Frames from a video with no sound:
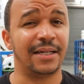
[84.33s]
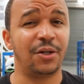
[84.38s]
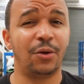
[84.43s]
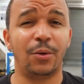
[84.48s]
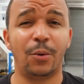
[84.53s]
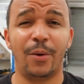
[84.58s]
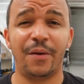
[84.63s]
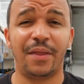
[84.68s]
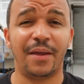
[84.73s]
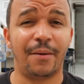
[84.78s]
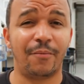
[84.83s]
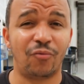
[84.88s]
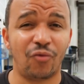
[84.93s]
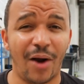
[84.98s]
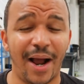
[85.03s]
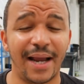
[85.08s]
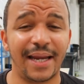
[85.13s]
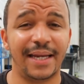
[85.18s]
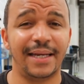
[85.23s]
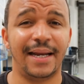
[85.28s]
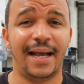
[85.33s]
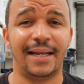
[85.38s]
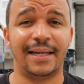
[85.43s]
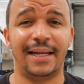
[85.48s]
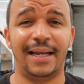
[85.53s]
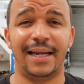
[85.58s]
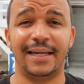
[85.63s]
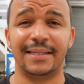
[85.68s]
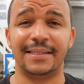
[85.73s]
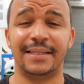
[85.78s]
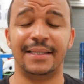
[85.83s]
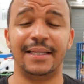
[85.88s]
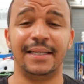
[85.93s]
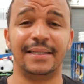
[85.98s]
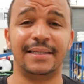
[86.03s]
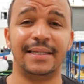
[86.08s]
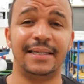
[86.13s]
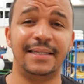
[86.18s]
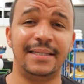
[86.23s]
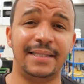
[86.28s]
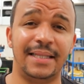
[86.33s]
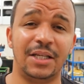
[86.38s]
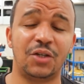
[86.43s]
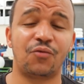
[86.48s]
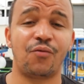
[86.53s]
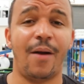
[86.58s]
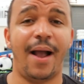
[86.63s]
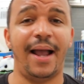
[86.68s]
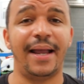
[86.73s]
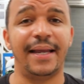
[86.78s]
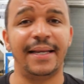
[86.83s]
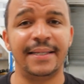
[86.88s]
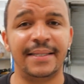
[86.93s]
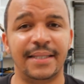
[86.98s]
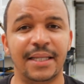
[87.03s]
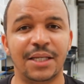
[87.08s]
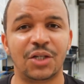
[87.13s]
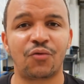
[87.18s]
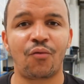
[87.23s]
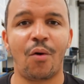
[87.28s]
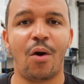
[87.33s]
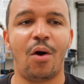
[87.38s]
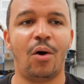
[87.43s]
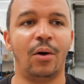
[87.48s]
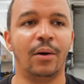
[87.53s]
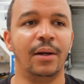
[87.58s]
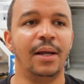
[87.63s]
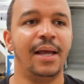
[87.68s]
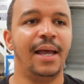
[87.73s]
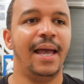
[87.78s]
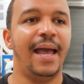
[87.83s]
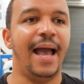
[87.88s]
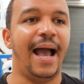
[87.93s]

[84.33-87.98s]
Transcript: I don't know if I'm right in analysing this. Is this right? Is this wrong?